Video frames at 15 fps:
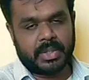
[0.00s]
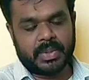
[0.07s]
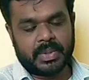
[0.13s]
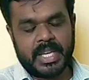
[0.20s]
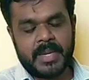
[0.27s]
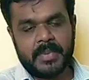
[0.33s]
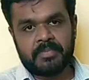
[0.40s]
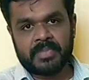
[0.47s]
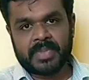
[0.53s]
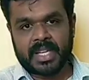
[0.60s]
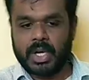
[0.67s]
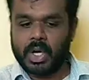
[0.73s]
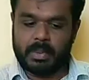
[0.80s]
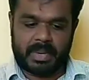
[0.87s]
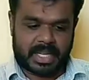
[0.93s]
to the
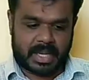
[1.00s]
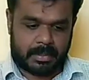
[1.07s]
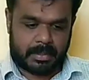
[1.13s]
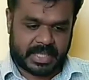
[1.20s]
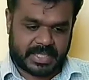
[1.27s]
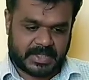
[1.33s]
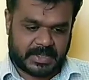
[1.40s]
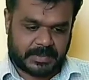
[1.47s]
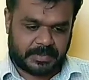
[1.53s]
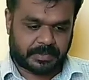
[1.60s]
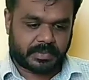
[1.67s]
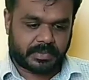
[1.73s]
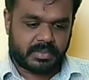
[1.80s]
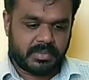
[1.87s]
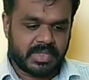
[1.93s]
government companies.
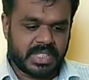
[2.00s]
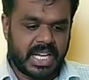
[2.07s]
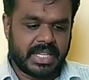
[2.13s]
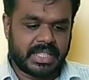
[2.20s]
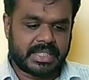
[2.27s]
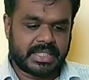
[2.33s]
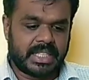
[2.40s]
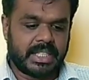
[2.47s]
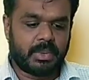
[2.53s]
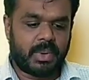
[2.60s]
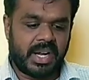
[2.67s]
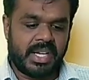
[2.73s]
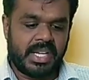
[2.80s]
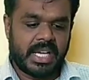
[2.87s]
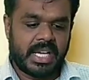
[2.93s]
And third
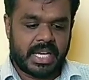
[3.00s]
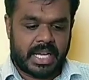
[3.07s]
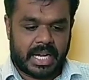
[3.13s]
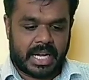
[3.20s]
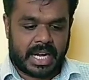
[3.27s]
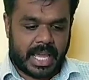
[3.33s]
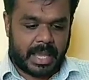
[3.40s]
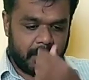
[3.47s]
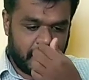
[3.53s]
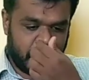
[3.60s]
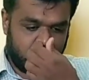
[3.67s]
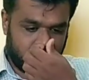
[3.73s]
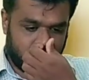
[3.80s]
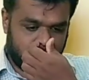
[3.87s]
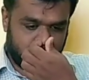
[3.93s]
one, liable
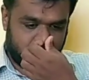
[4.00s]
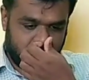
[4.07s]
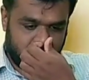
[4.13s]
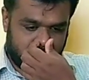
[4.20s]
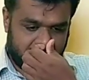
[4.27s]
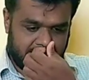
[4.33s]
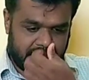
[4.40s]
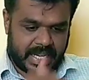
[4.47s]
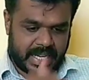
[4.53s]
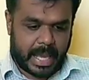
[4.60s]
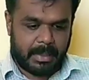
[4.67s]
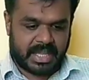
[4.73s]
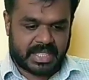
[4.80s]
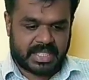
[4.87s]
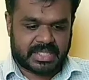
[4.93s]
to
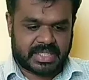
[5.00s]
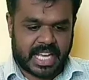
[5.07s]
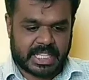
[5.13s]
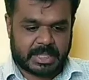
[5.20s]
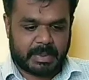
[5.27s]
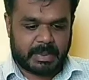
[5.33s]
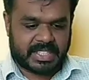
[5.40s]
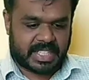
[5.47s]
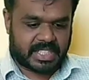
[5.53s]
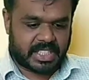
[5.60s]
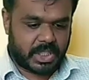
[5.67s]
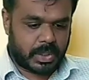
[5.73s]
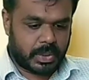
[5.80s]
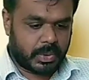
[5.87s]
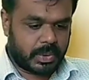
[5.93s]
damages. As per
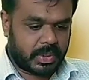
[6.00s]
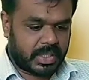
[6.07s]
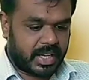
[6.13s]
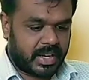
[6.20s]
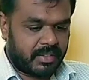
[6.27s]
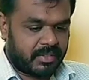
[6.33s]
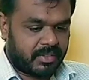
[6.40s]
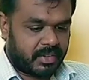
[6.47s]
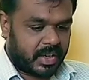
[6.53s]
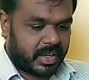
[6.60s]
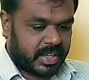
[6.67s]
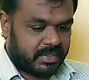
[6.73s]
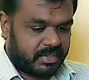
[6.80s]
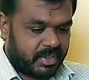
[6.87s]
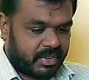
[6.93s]
section
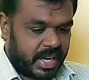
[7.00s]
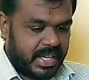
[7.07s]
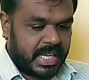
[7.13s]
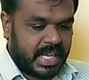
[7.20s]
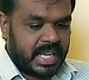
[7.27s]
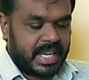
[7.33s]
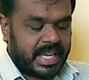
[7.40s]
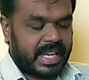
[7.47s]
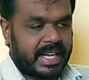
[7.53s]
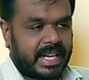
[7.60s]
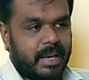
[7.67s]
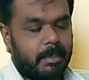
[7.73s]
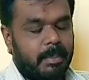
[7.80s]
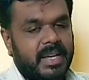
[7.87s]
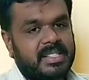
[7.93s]
245, a
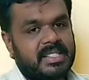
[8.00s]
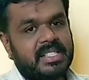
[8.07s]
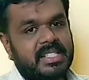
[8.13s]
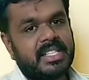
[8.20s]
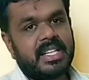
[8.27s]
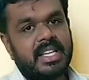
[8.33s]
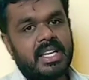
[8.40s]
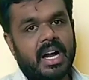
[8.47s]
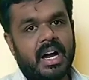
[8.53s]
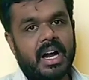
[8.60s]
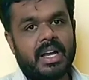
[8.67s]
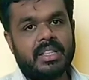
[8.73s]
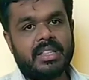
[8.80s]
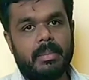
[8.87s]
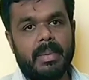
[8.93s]
depository
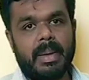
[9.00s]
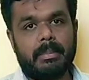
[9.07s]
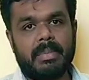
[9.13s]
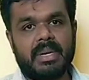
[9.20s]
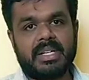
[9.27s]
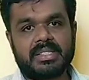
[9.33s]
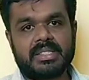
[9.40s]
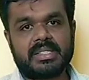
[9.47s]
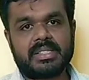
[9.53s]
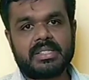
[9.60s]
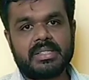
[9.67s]
are the members.